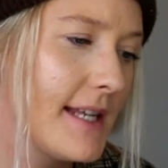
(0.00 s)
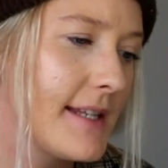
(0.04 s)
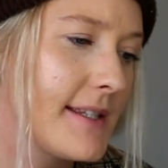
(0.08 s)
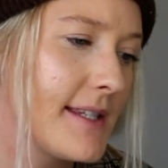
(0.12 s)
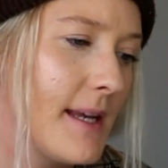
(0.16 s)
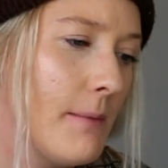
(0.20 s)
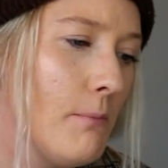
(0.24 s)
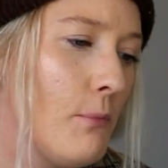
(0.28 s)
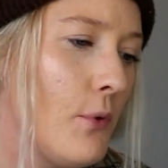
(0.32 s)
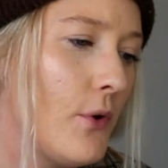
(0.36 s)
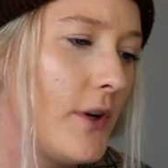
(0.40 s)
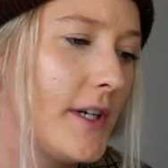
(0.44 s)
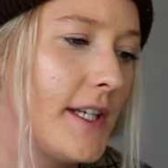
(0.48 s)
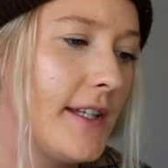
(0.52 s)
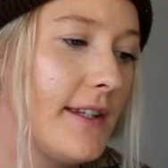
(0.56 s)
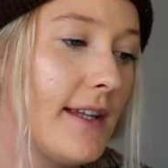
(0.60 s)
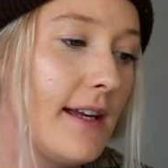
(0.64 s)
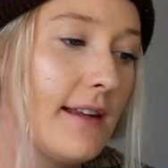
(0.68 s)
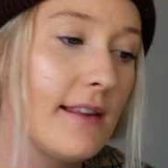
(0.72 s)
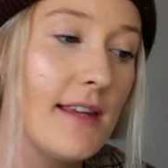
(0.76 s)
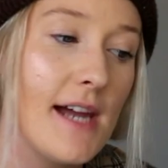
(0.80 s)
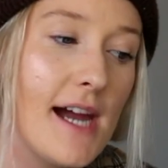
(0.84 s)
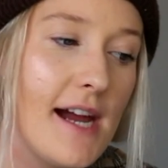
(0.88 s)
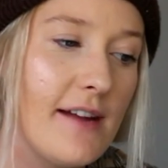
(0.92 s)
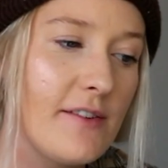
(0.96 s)
at some point in
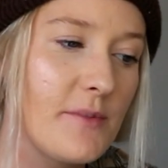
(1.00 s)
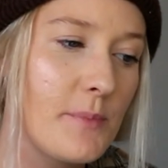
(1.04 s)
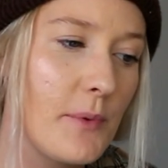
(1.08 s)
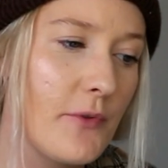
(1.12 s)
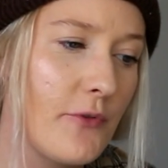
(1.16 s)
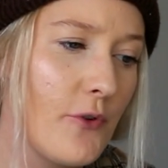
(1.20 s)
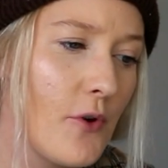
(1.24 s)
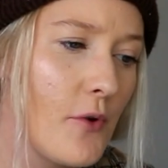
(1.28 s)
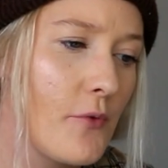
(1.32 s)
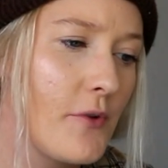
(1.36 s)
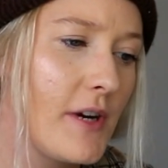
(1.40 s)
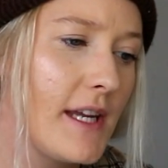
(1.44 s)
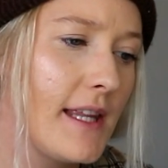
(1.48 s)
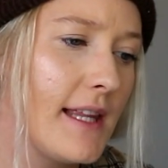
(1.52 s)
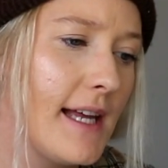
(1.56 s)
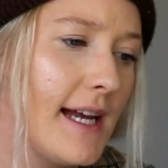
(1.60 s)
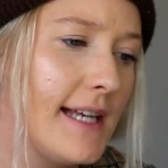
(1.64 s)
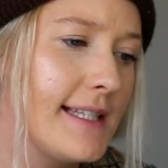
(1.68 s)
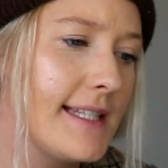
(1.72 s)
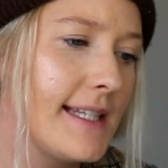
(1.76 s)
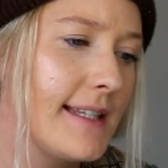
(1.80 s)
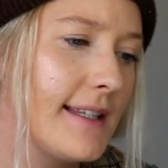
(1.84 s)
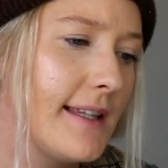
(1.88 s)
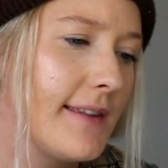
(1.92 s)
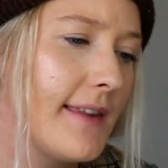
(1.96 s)
their lives before
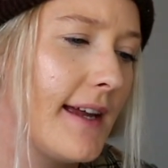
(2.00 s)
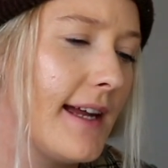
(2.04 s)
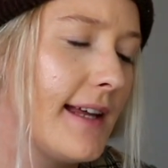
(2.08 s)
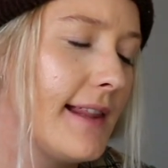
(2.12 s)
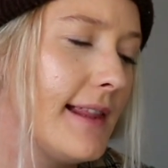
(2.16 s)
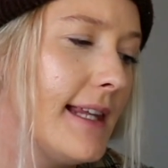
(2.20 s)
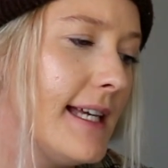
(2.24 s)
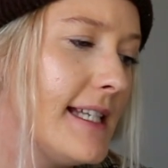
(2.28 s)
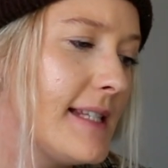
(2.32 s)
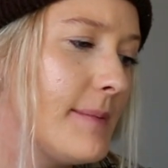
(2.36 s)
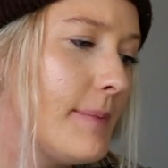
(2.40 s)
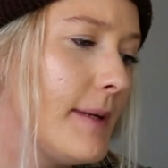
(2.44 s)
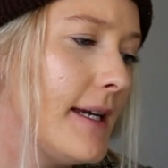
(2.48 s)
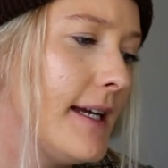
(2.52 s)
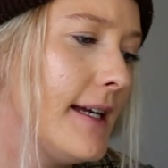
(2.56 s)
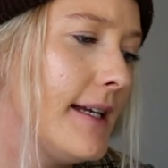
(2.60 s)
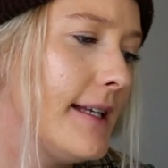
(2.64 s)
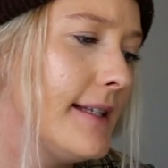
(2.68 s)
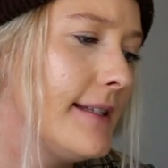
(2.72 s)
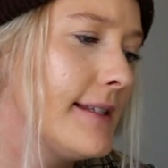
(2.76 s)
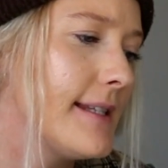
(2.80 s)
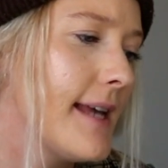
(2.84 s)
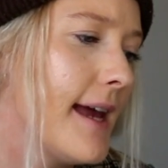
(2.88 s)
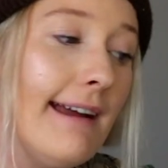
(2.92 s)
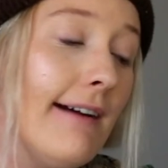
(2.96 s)
realizing that they are lesbians.